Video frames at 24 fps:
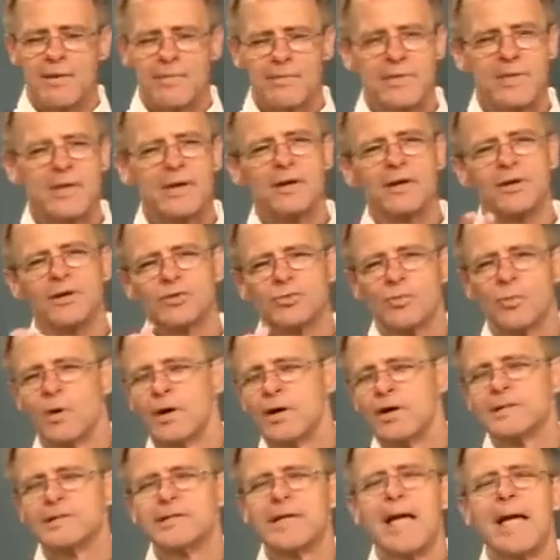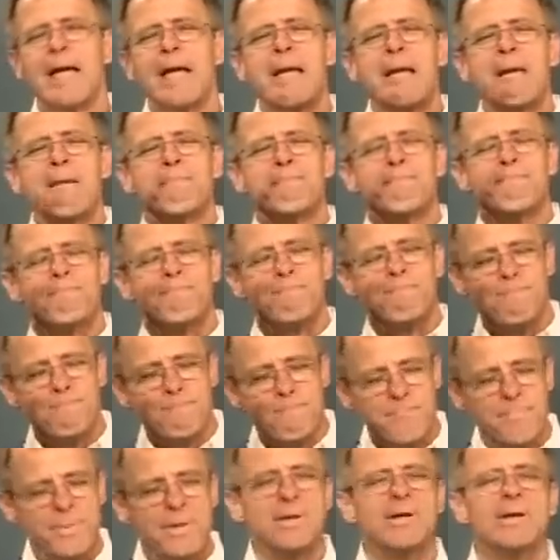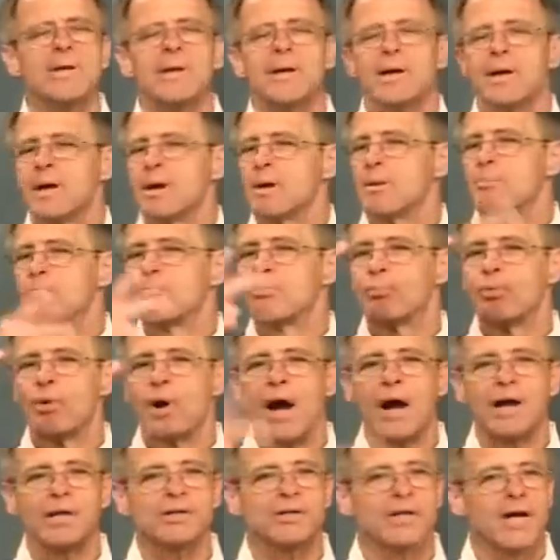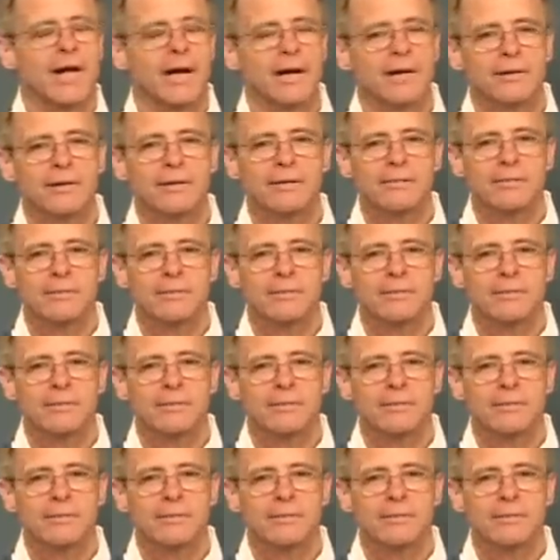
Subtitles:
this was a big project.